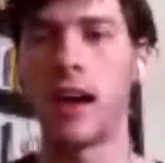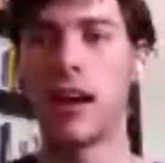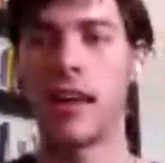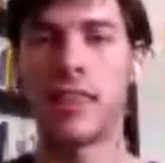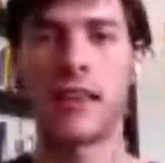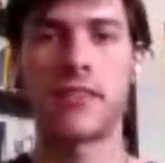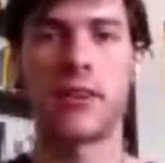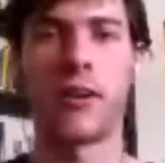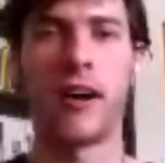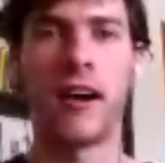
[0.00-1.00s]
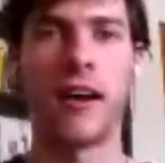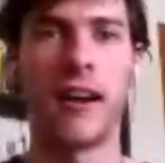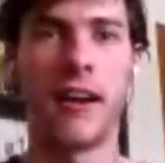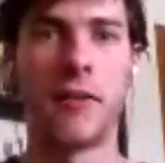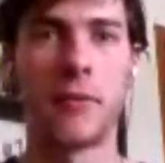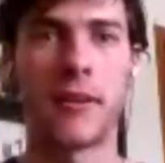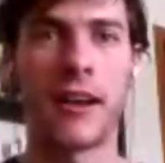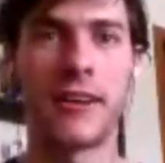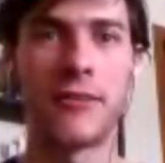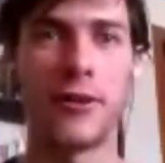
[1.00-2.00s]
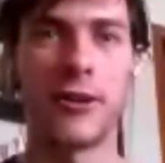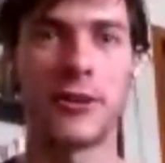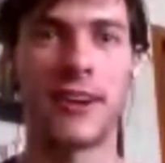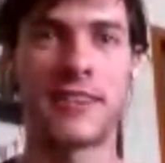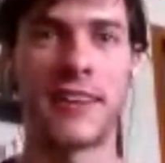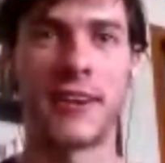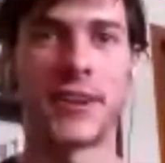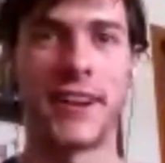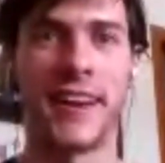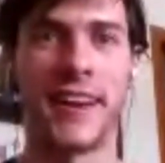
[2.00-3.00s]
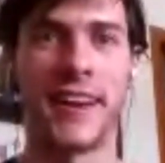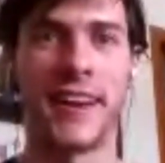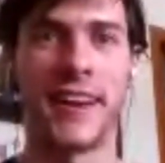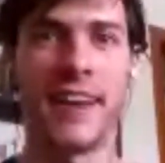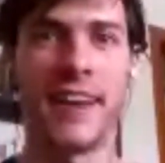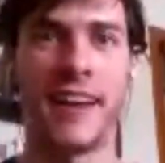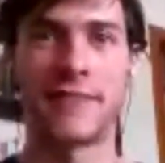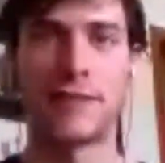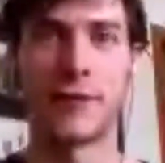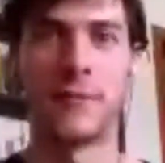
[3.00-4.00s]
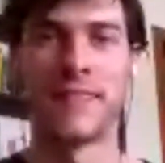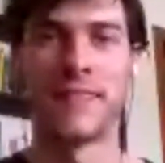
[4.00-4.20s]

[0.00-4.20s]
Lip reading: I think so. I'm kind of all talked out. I think from.